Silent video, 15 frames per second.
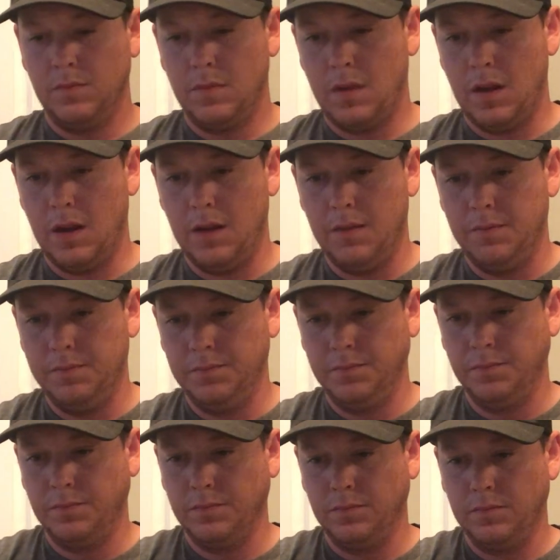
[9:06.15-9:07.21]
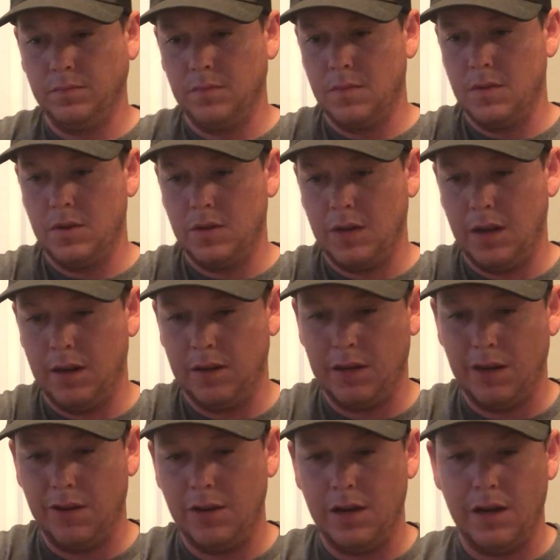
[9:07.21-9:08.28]
Okay, kind of
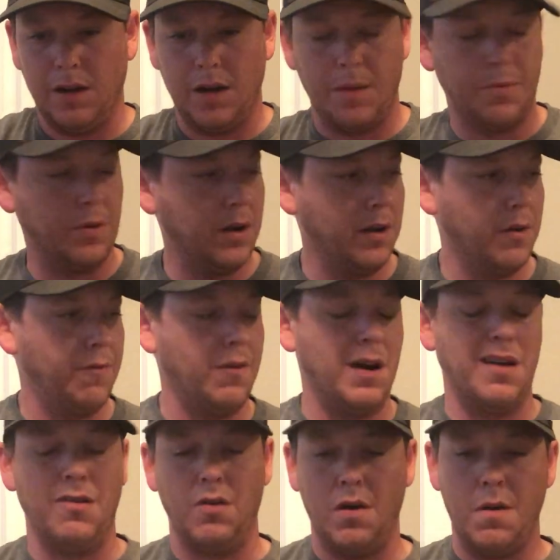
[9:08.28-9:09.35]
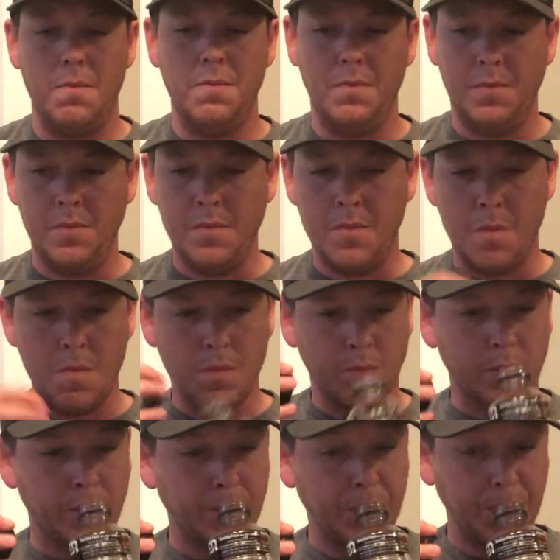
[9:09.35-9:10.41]
telling you how to operate your firearm.
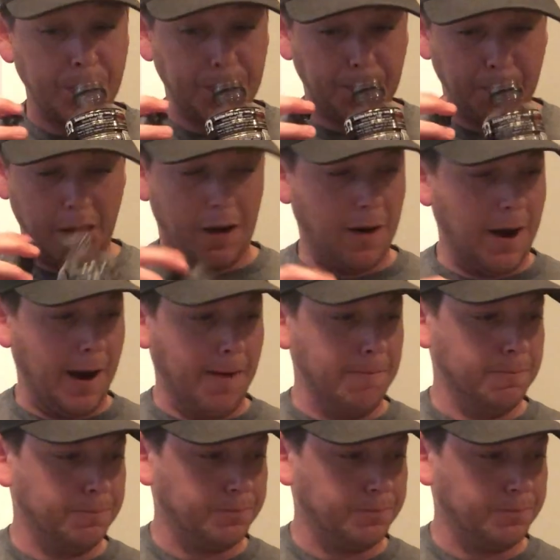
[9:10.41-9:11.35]
All right,